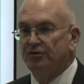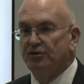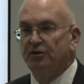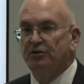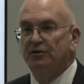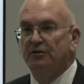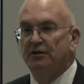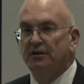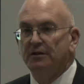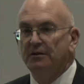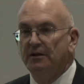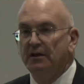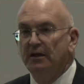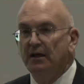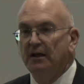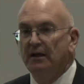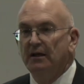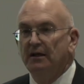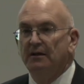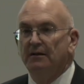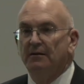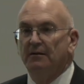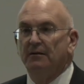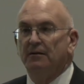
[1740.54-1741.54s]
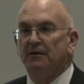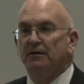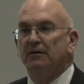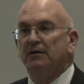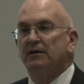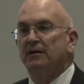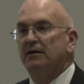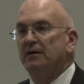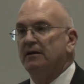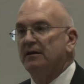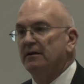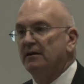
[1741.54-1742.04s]
security
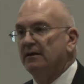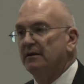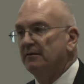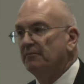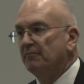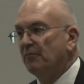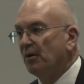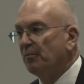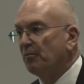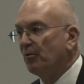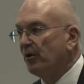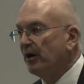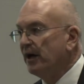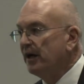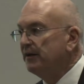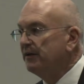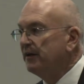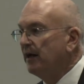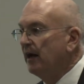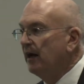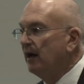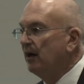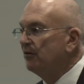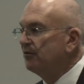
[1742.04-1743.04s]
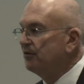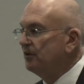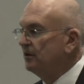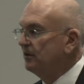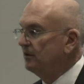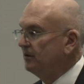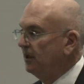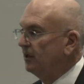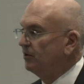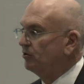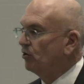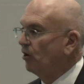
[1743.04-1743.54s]
memoranda out
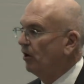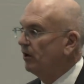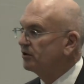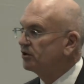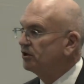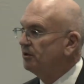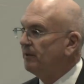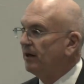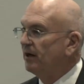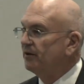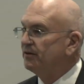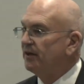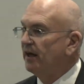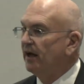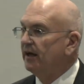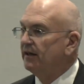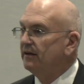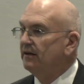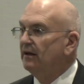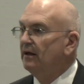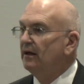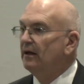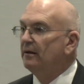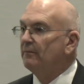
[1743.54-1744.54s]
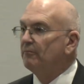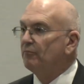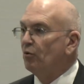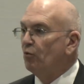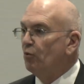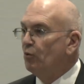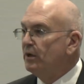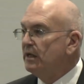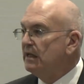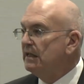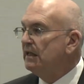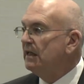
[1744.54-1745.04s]
that talks about that, but
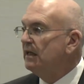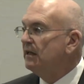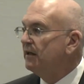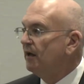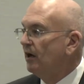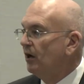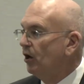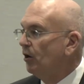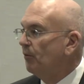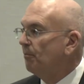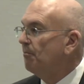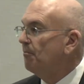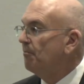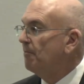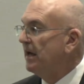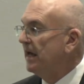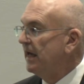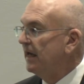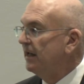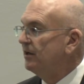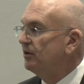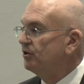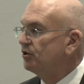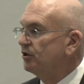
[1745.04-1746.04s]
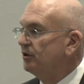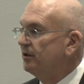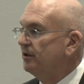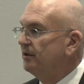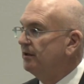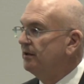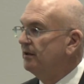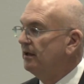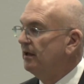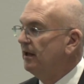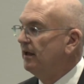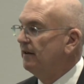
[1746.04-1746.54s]
we need help
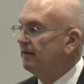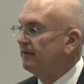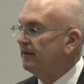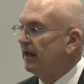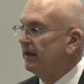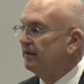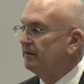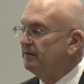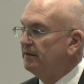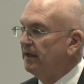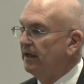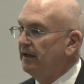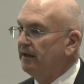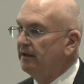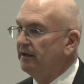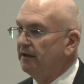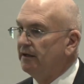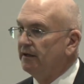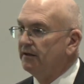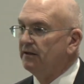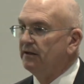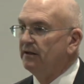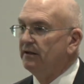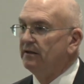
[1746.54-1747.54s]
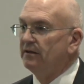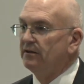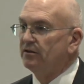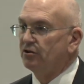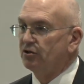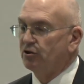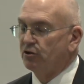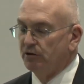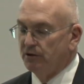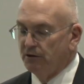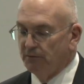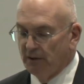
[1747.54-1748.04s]
managing that data,
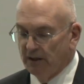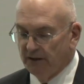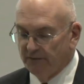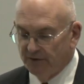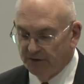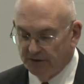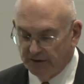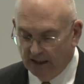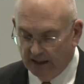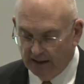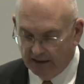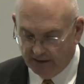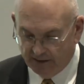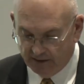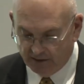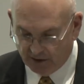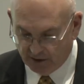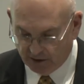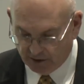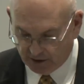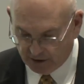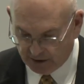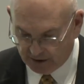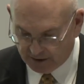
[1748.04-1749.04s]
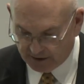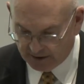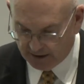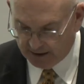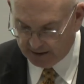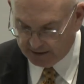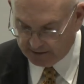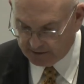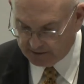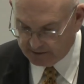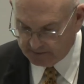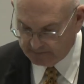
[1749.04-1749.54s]
security relevant data, to
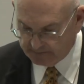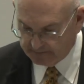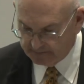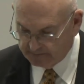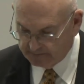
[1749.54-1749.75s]
success.